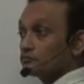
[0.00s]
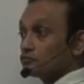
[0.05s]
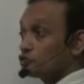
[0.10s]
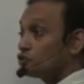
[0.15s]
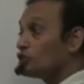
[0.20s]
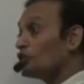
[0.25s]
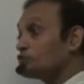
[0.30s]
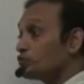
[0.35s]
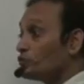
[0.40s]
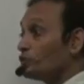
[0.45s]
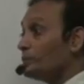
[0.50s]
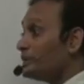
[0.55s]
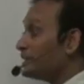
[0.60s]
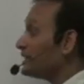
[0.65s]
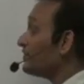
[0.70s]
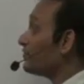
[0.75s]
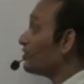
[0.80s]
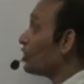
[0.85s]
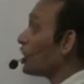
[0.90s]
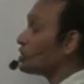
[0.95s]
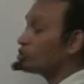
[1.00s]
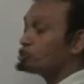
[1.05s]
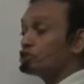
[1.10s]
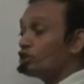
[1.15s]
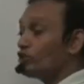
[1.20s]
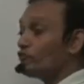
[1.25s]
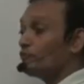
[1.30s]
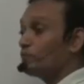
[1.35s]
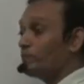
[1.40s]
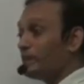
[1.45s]
Such would be the
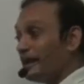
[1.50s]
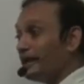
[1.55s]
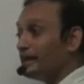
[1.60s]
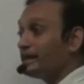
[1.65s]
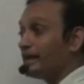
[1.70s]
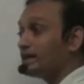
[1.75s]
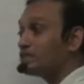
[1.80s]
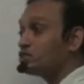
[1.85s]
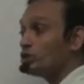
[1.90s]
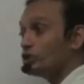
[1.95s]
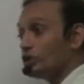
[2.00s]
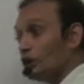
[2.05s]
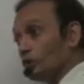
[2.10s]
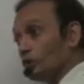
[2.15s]
velocity of P, yes or